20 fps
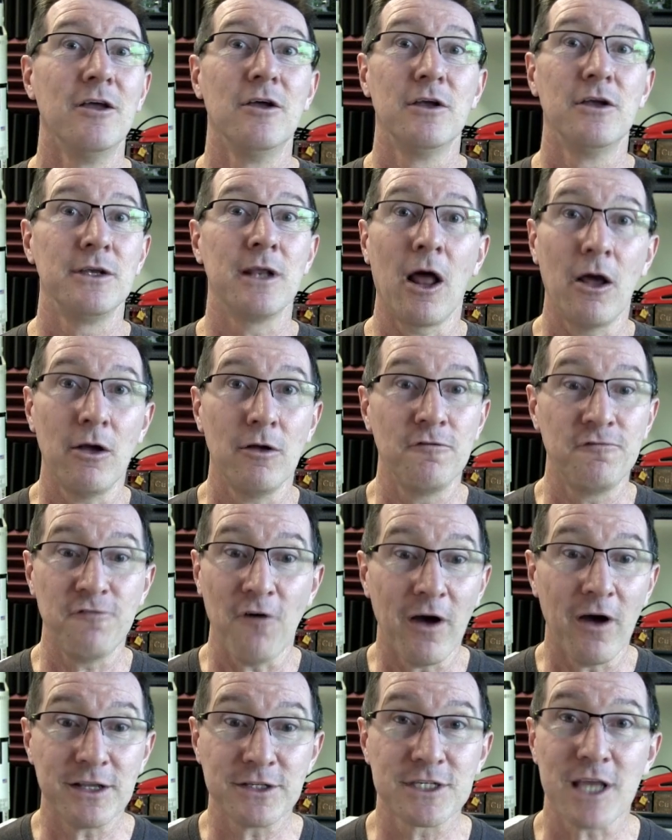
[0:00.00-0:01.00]
You know,
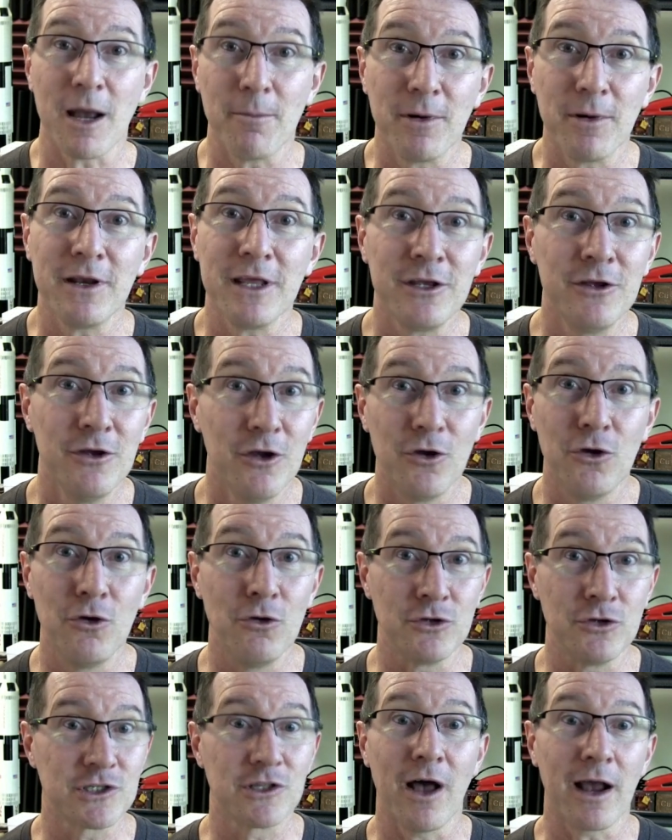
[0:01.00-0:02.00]
find somebody
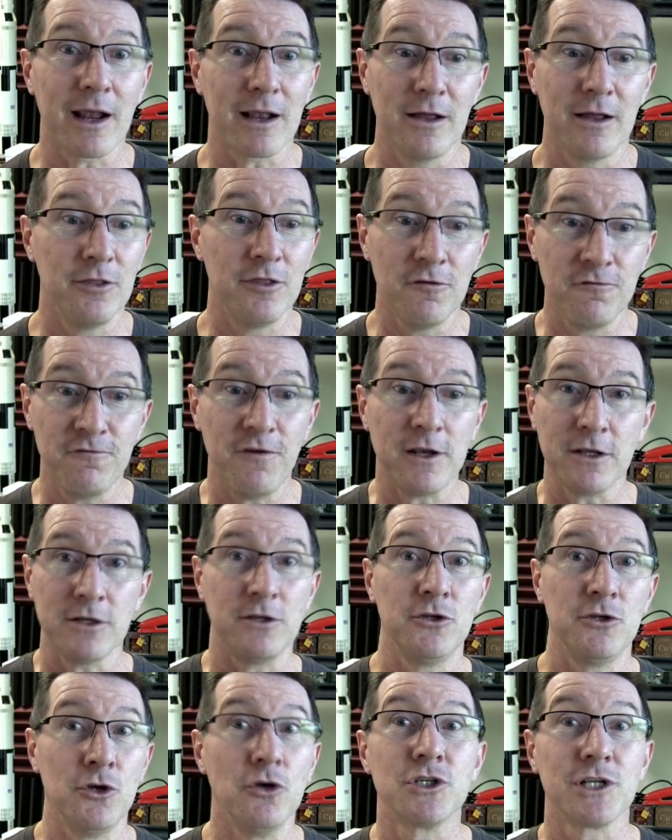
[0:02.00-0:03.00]
who's like the fittest.
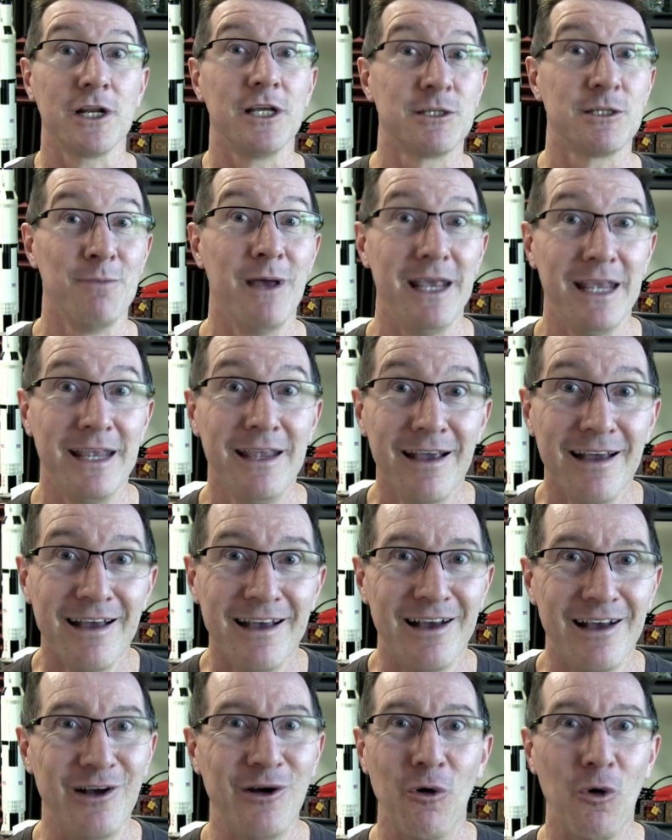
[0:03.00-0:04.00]
Usually it's me.
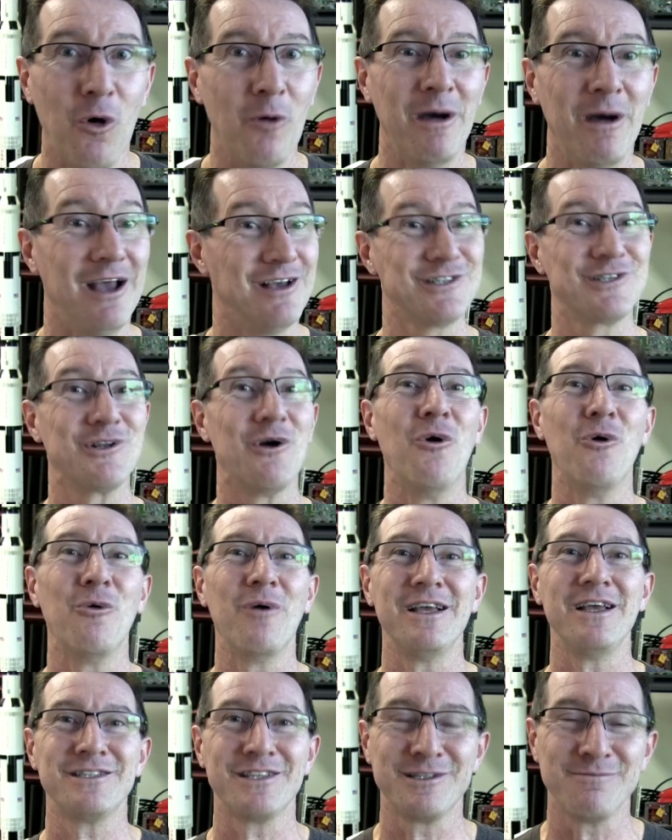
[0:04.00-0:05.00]
Almost
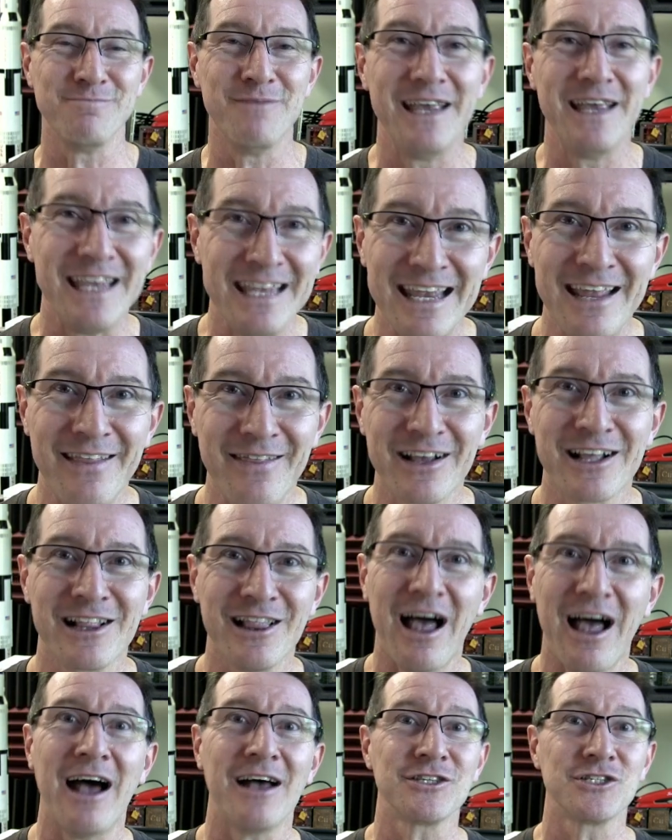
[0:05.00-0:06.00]
always it's me in the
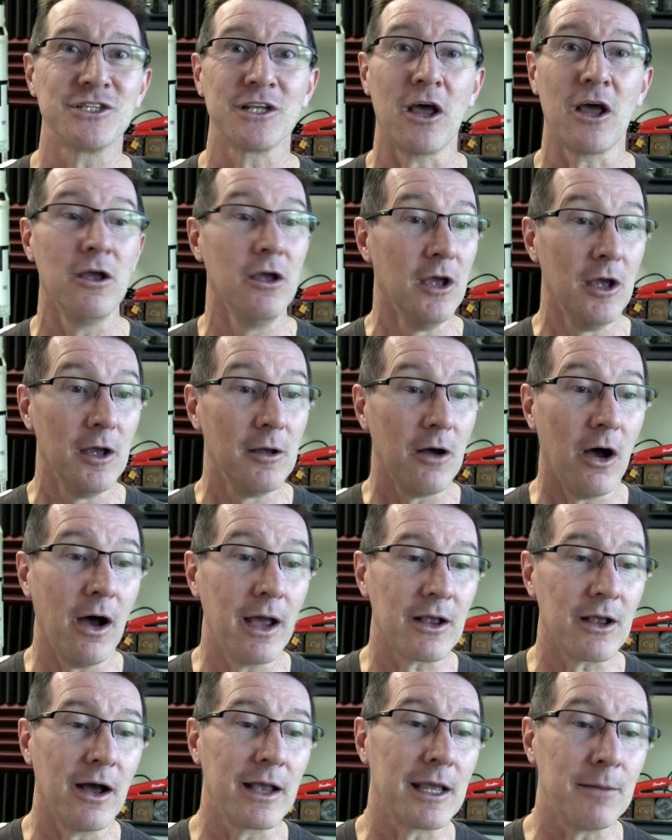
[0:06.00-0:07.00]
class. You know,
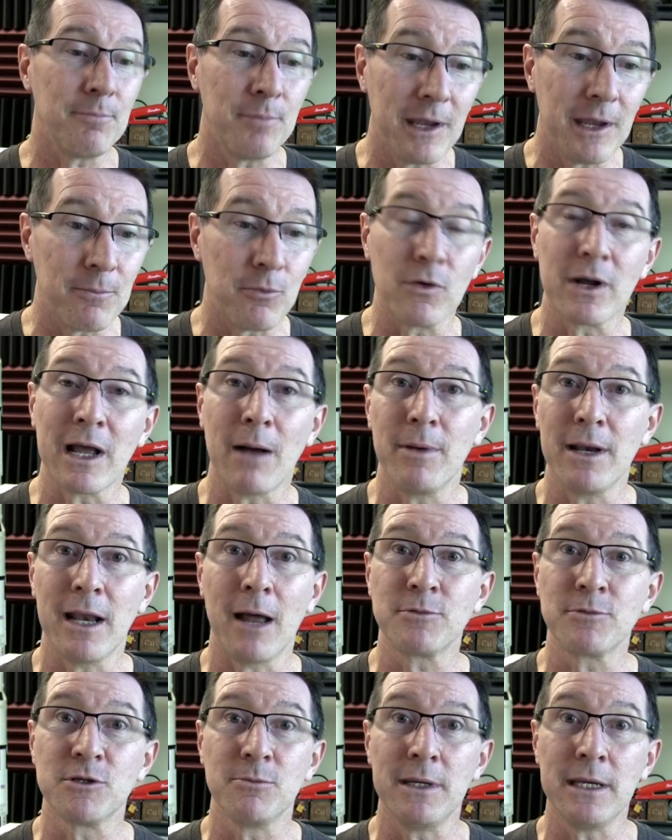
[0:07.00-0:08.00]
I get people coming
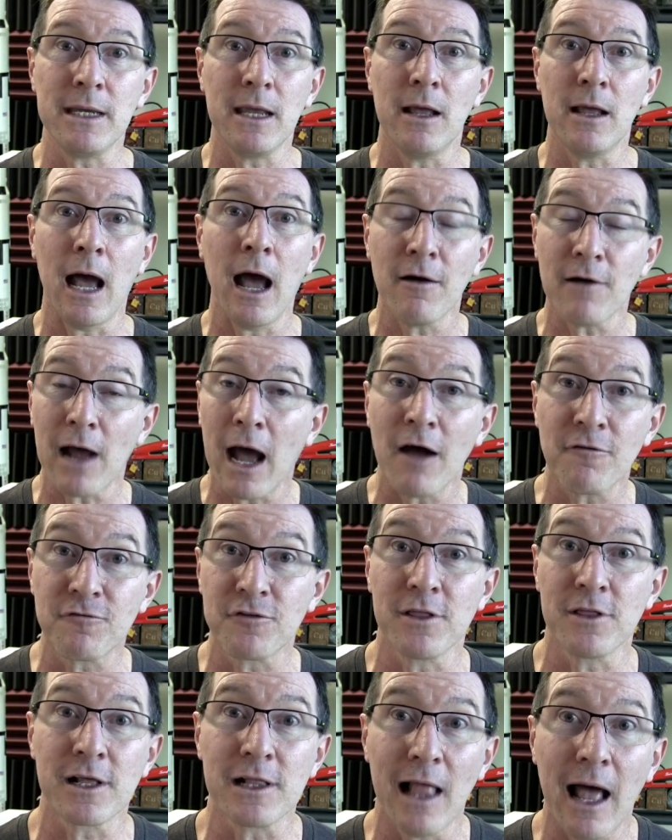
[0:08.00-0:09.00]
up to me after
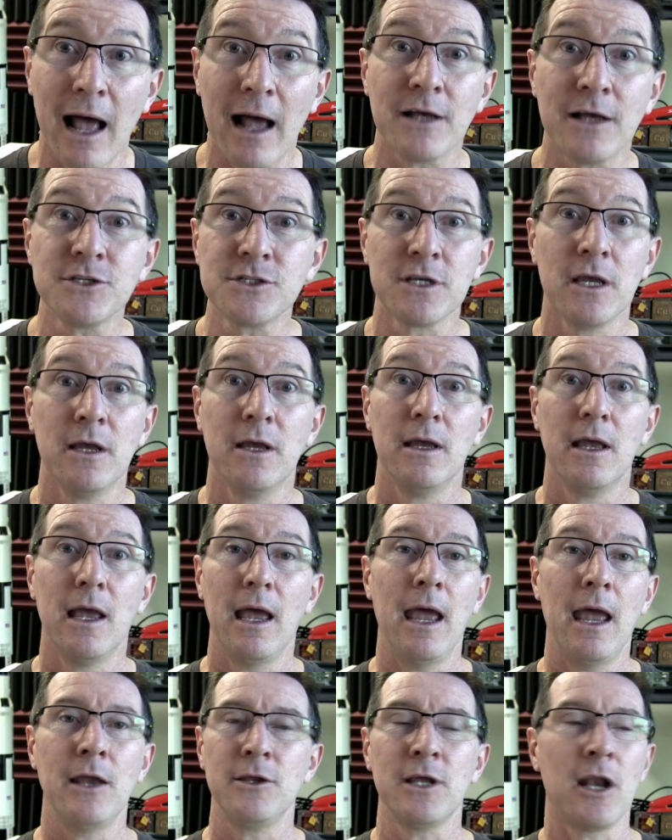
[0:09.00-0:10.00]
the class,
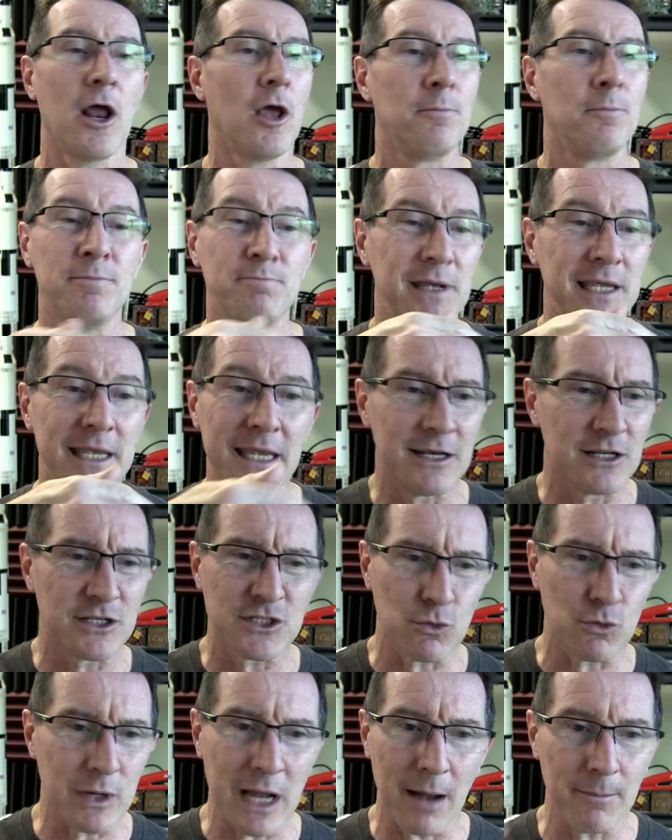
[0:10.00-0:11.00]
and, you know, beginners
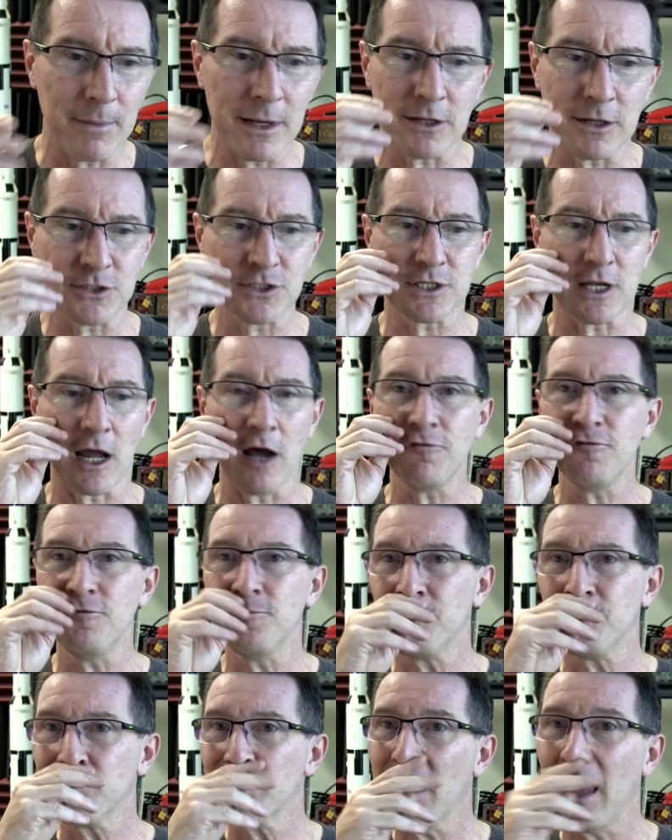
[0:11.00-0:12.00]
will come in and stuff,
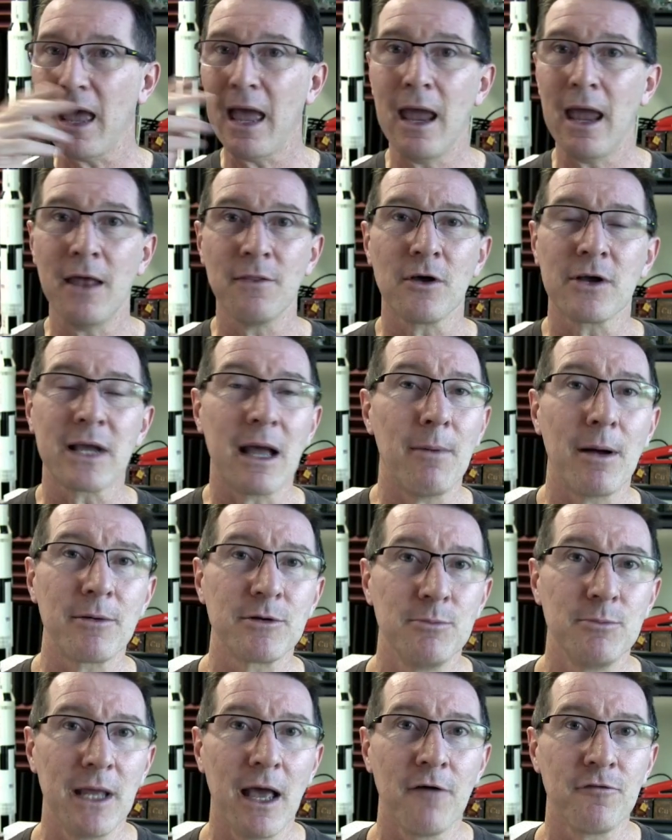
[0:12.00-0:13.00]
and they'll come up to
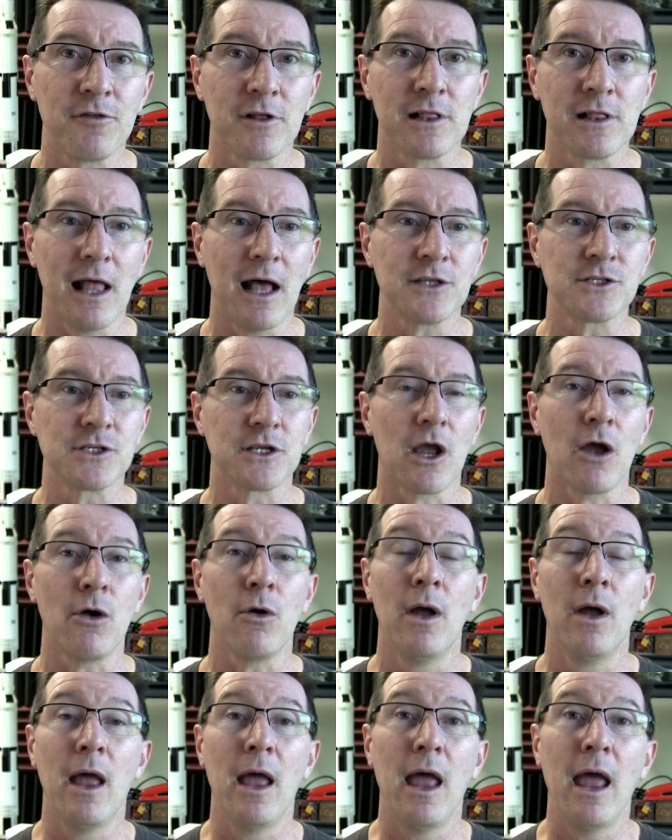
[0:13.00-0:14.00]
me after the class and go,
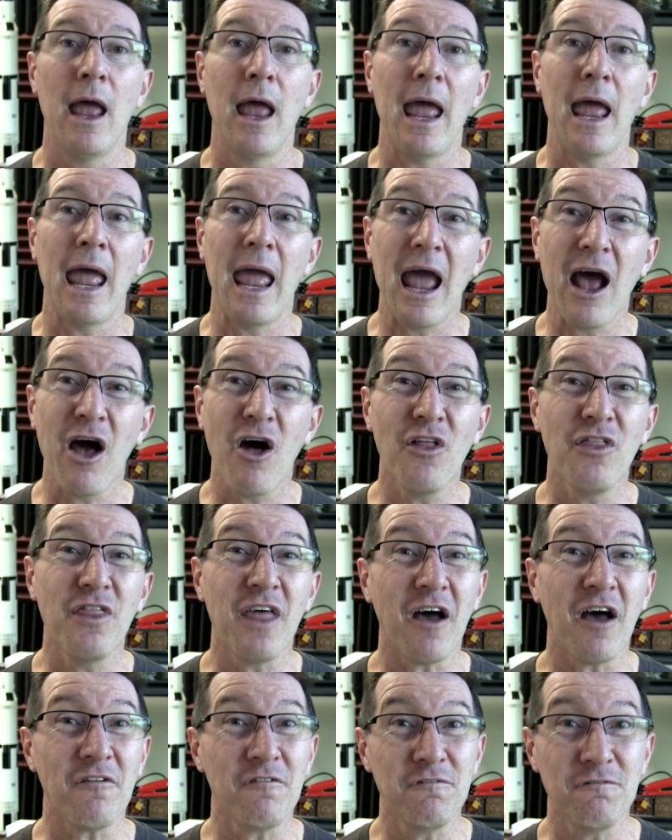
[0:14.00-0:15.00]
how the